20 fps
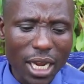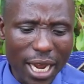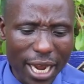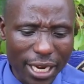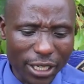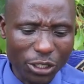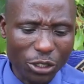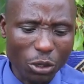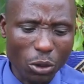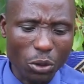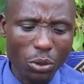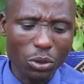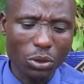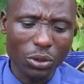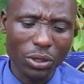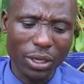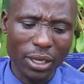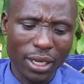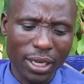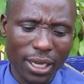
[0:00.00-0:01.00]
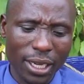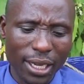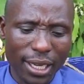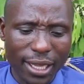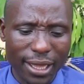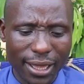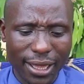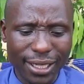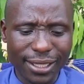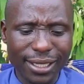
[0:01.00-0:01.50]
And so,
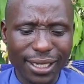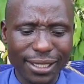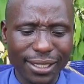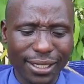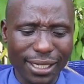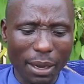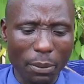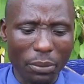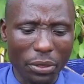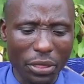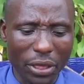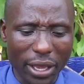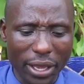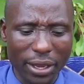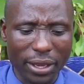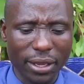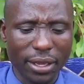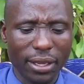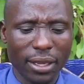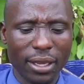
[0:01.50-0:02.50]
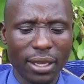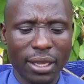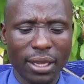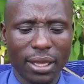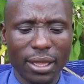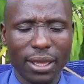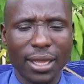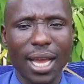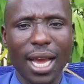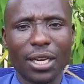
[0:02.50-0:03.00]
this is something
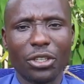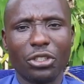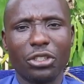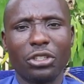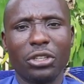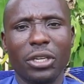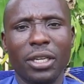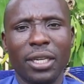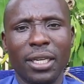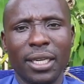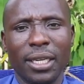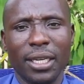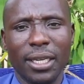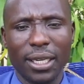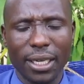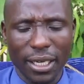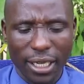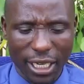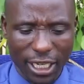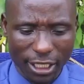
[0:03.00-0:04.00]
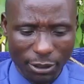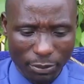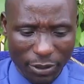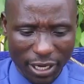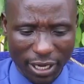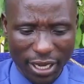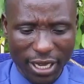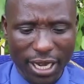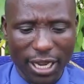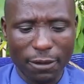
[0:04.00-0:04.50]
that has
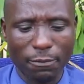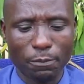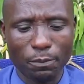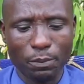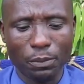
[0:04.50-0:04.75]
been here.